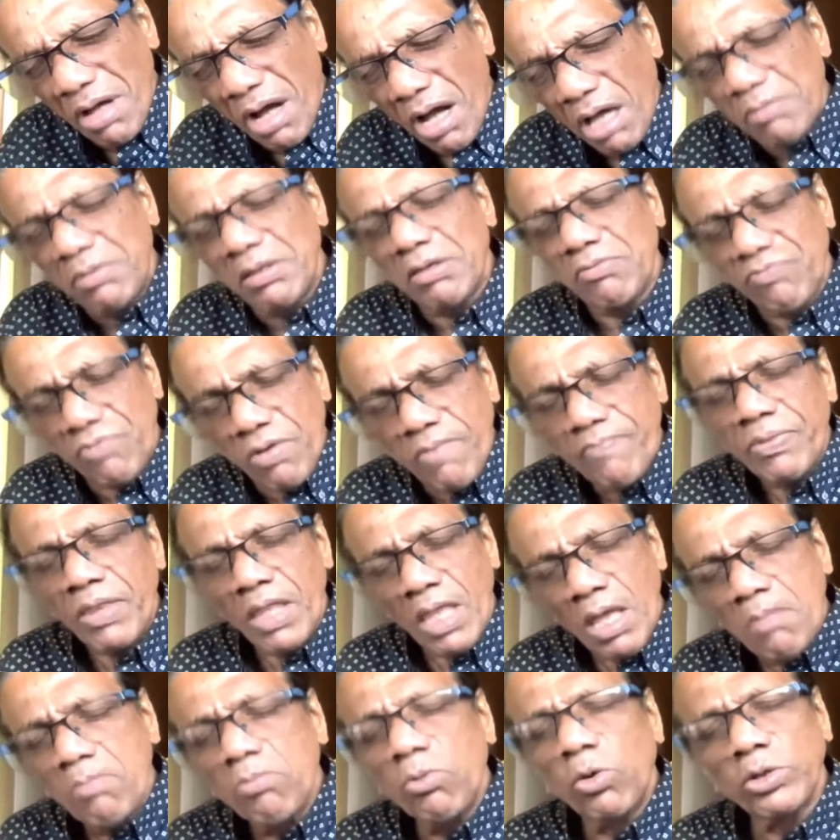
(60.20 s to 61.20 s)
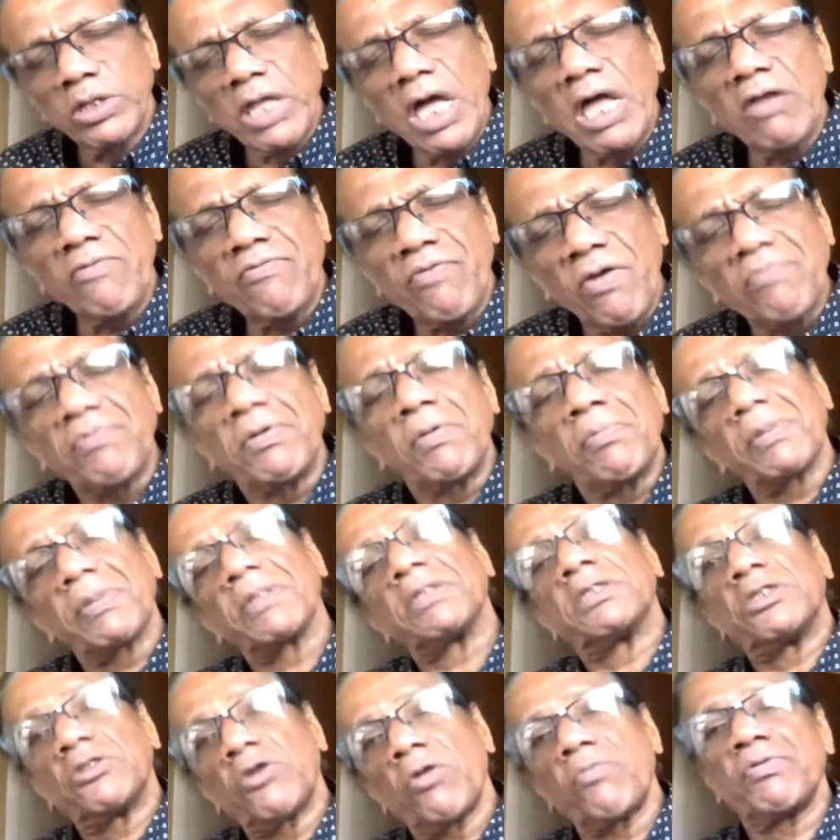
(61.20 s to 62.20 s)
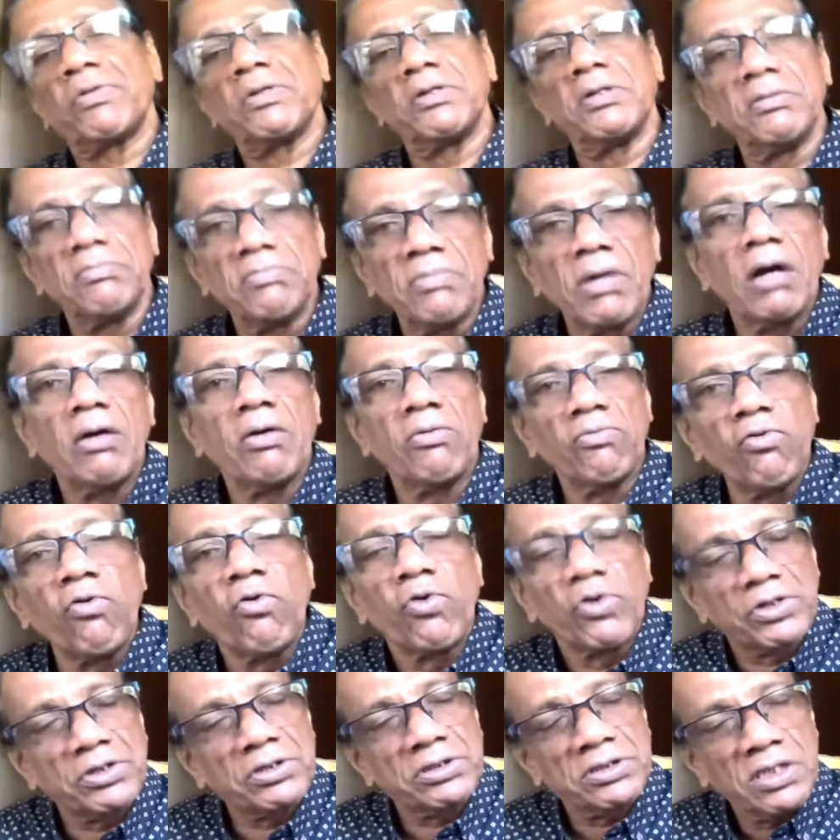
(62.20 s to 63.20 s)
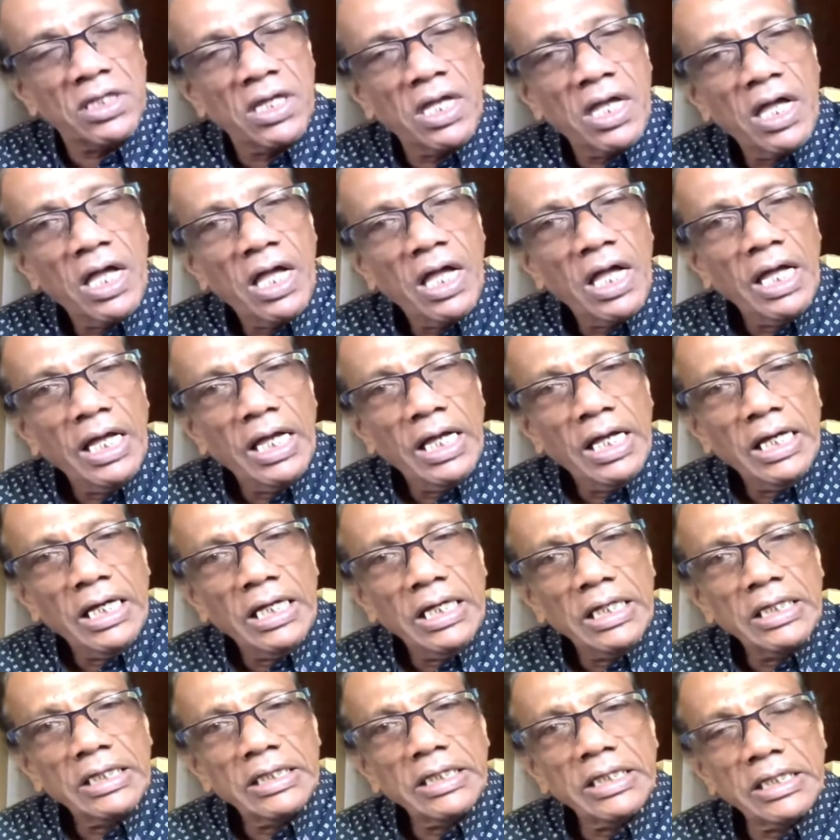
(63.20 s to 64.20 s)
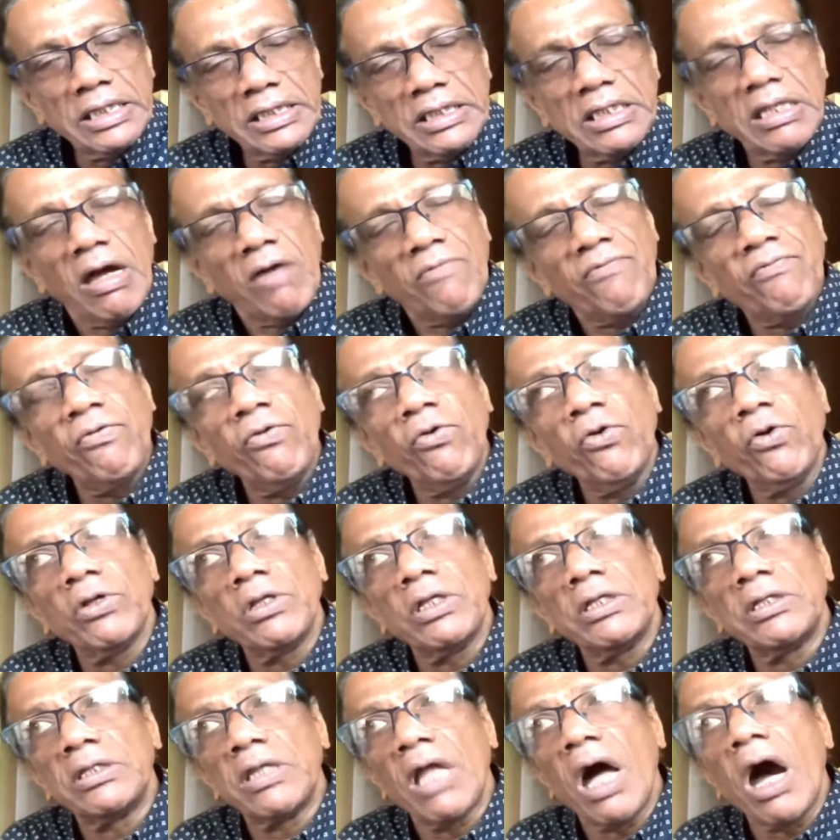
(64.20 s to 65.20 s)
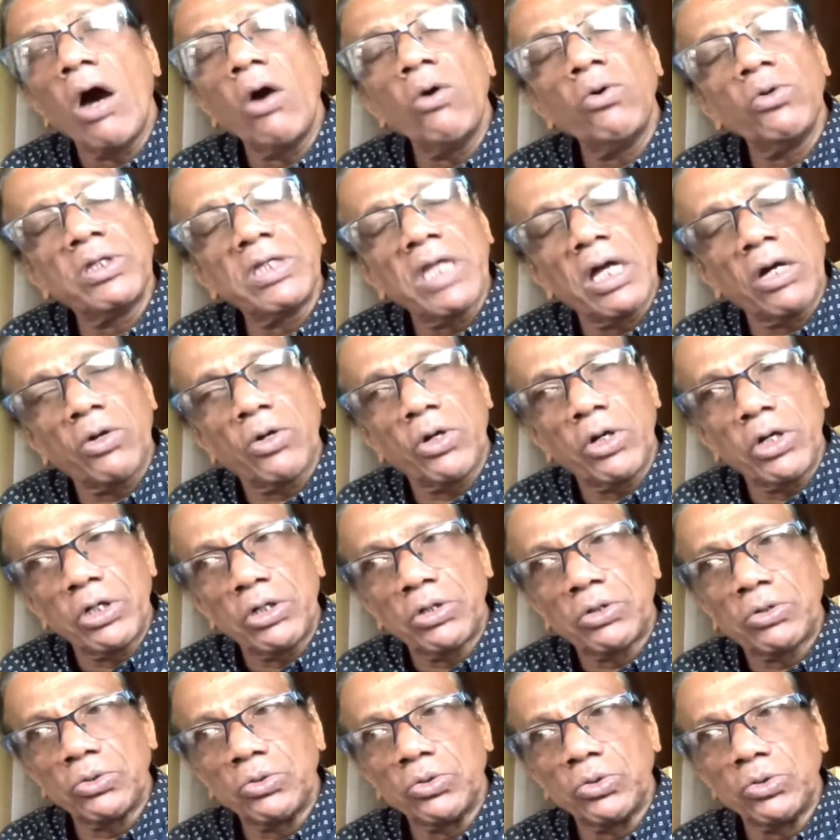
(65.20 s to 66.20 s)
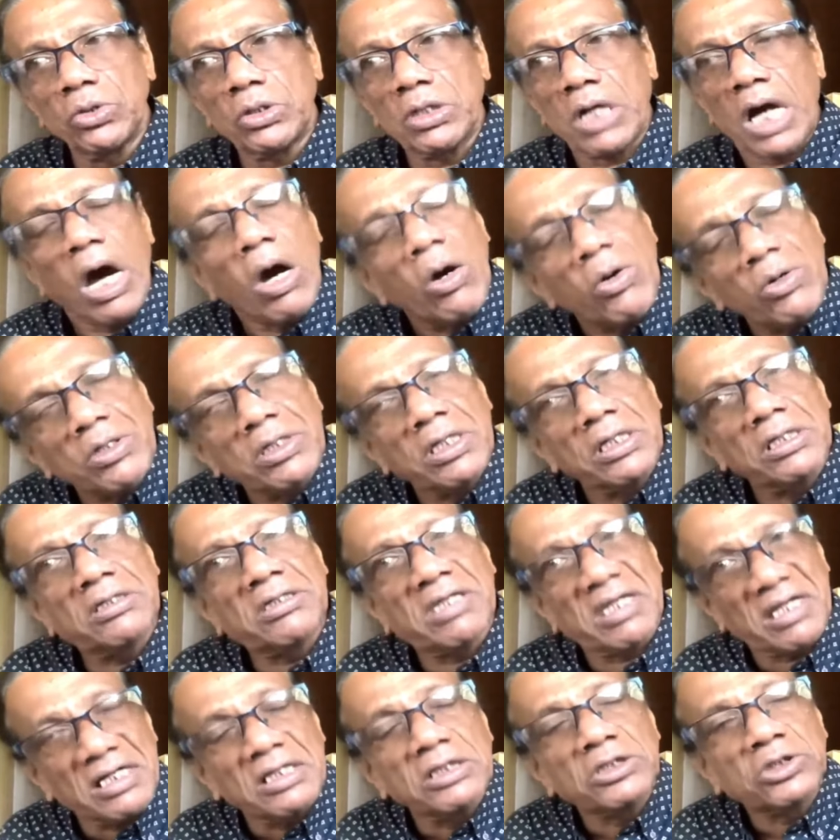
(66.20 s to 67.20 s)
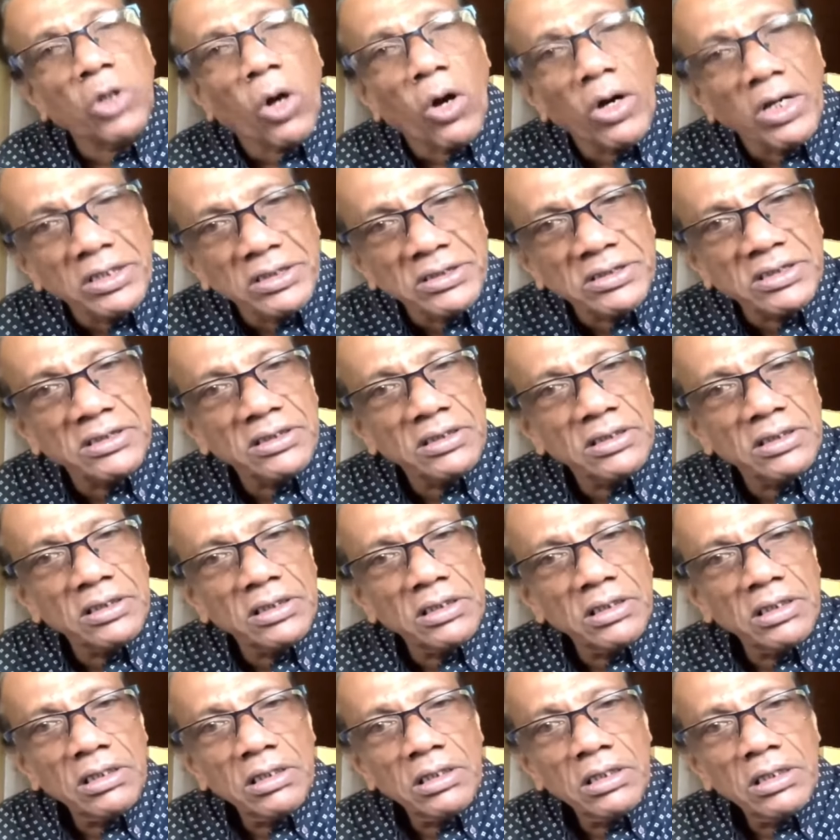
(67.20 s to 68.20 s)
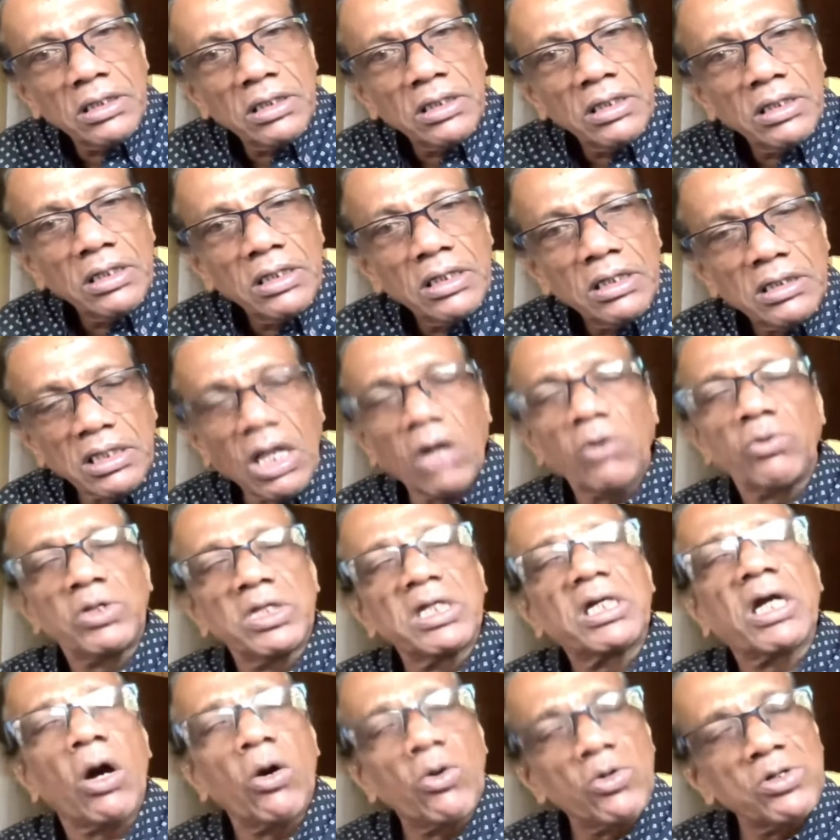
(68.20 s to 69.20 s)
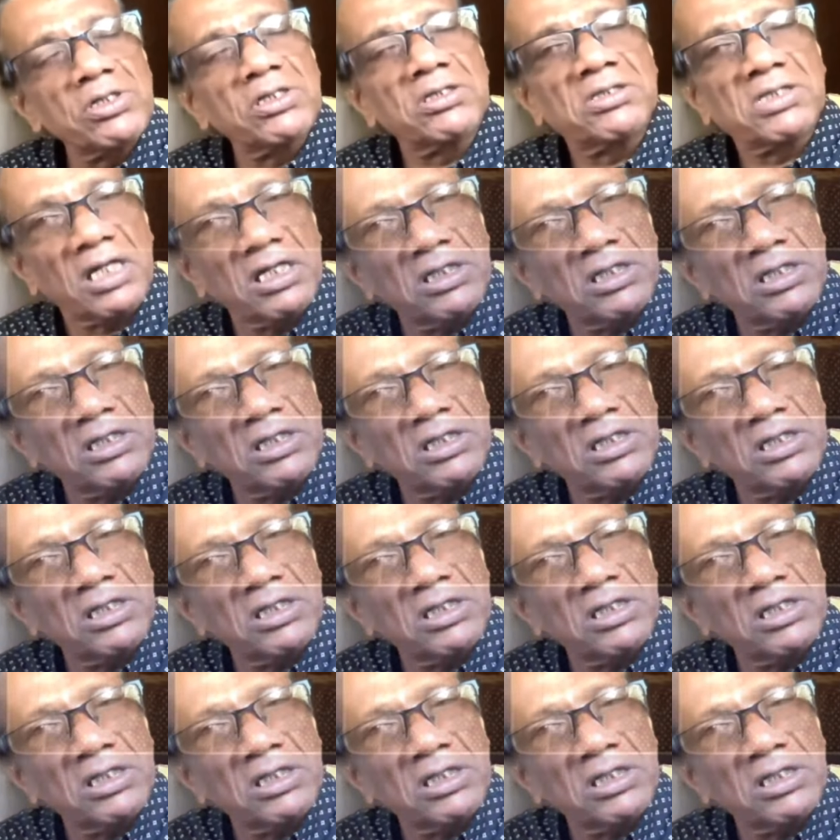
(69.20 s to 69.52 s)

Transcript: uh, I mean more than fifty percent of the vote. Therefore, now they are going to count the second choice. Mm-hmm. Now they count